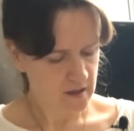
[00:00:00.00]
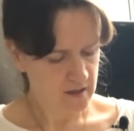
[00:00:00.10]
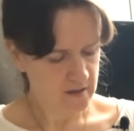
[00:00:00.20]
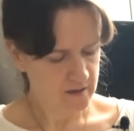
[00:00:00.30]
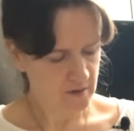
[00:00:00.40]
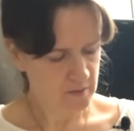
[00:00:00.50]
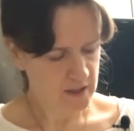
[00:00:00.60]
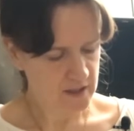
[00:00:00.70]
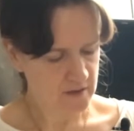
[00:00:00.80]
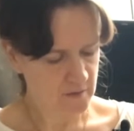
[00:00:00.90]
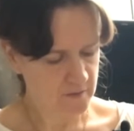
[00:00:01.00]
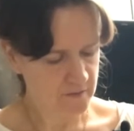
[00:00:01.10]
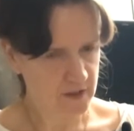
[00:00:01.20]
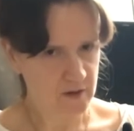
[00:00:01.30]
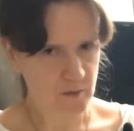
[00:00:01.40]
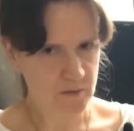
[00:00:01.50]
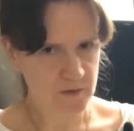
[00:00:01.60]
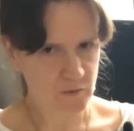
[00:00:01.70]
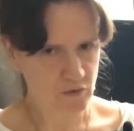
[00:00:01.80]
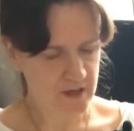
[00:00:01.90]
and thumb and little finger
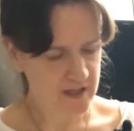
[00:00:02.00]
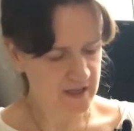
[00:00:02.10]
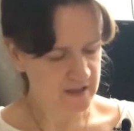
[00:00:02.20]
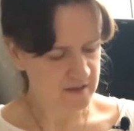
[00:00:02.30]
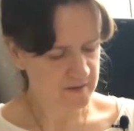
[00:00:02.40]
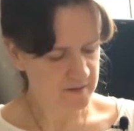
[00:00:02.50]
spreading.